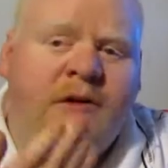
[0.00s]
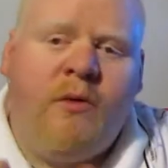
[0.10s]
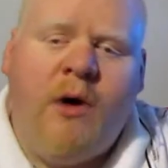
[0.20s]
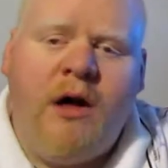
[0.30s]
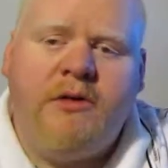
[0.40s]
to
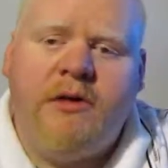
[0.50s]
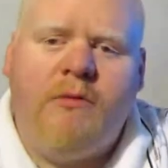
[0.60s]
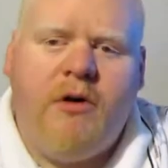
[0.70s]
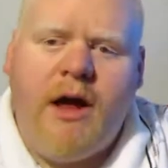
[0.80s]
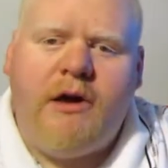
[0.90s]
watch
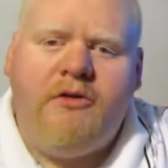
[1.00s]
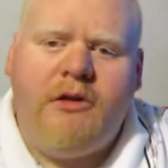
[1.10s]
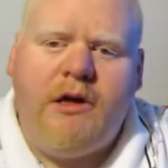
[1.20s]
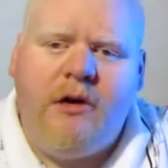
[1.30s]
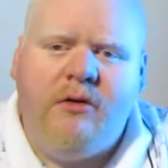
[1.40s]
someone
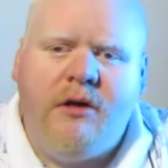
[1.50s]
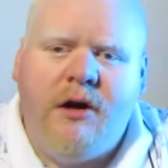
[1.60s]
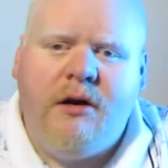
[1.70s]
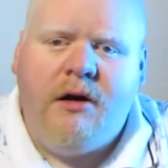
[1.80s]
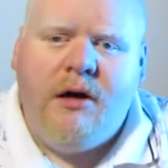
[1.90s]
actually using
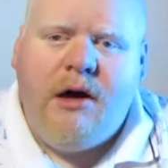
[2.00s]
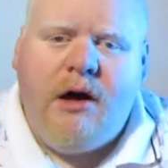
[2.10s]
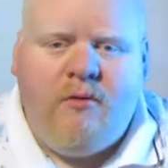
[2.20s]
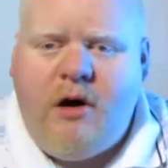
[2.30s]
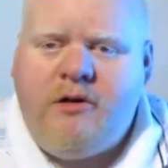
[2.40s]
it
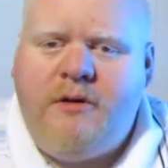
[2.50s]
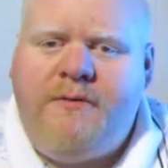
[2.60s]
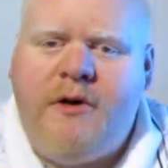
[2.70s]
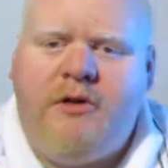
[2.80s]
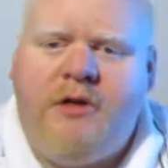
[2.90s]
and watch the
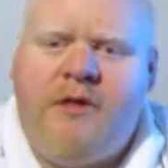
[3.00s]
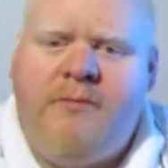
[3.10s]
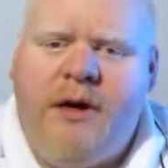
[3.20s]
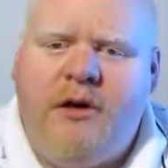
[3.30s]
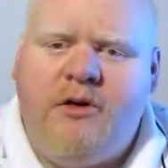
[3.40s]
footage that's
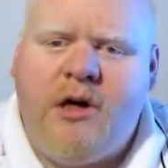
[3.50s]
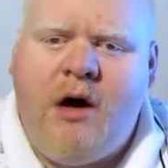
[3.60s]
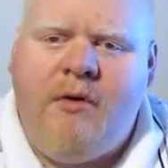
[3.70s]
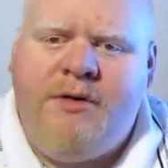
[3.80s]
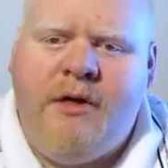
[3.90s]
being
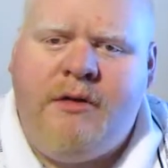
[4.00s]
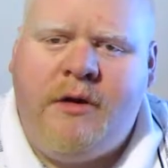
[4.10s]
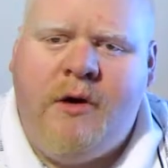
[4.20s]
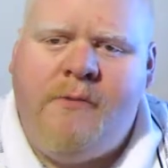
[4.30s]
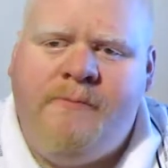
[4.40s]
shot with it.
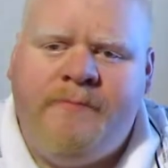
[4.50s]
So